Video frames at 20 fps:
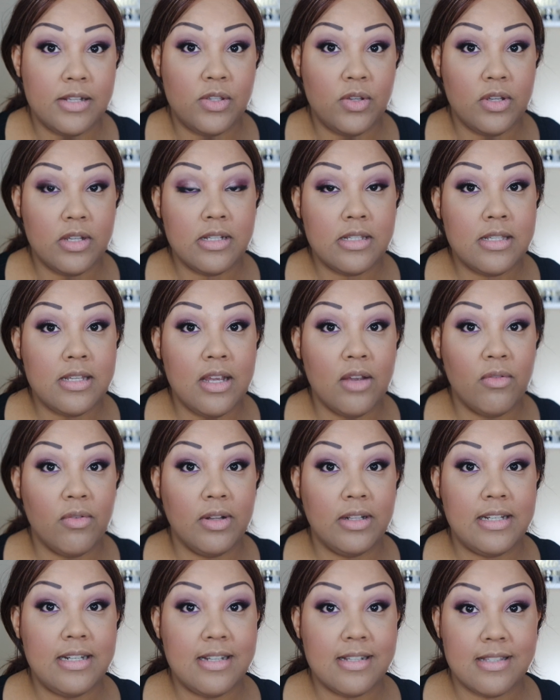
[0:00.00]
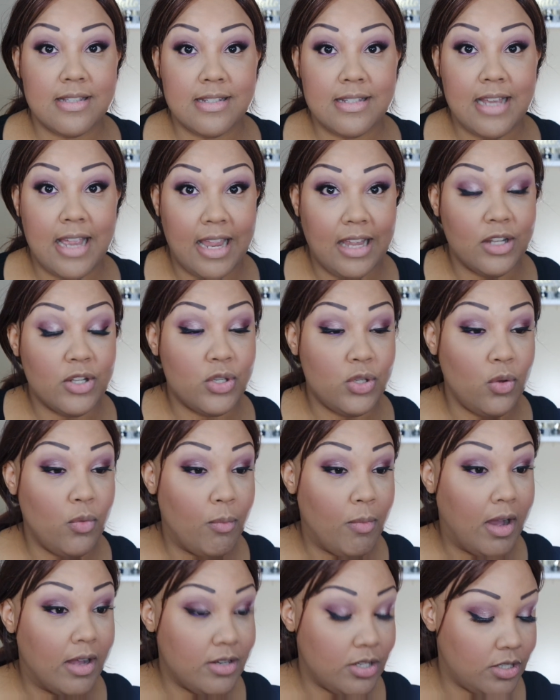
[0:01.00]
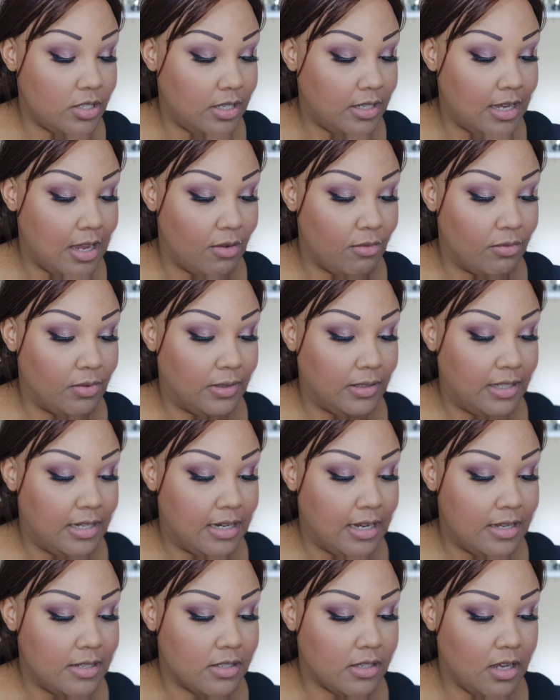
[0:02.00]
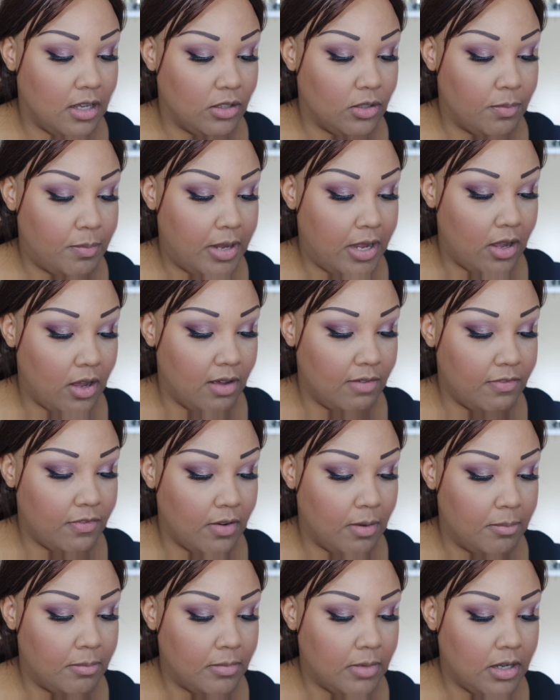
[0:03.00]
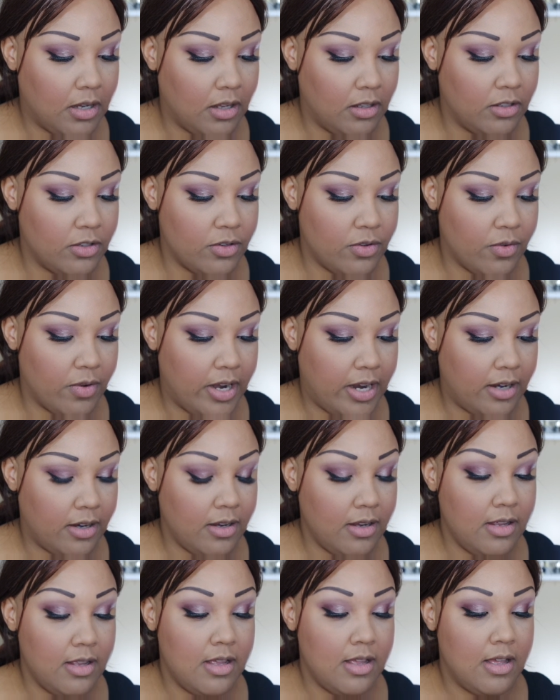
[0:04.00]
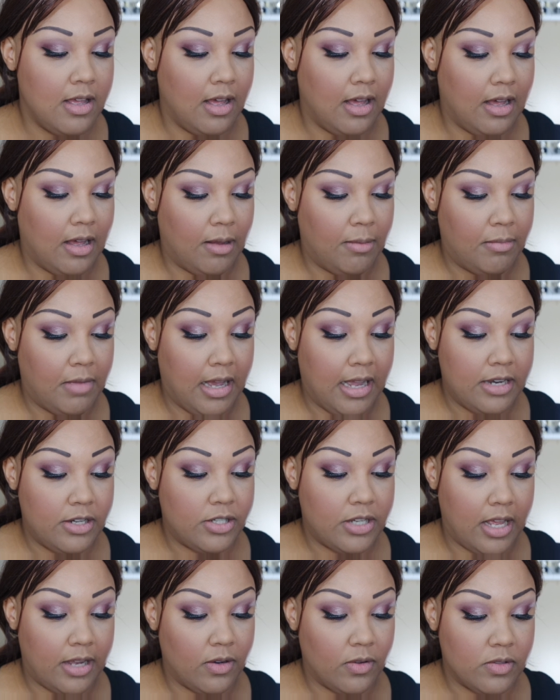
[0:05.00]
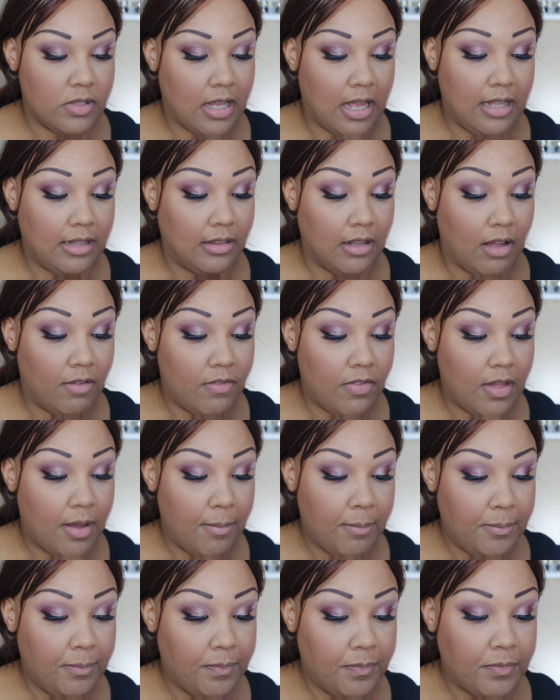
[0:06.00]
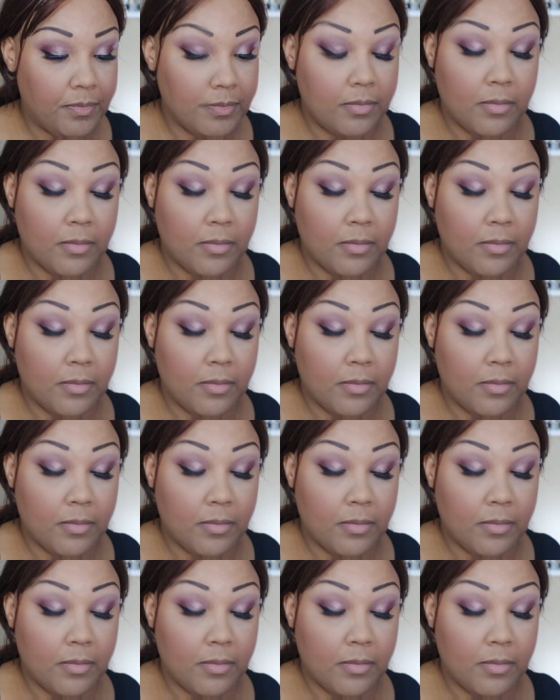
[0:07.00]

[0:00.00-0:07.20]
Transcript: And as you can see, it really doesn't take too much to get really nice color payoff from Colored Rain eyeshadows. I love them.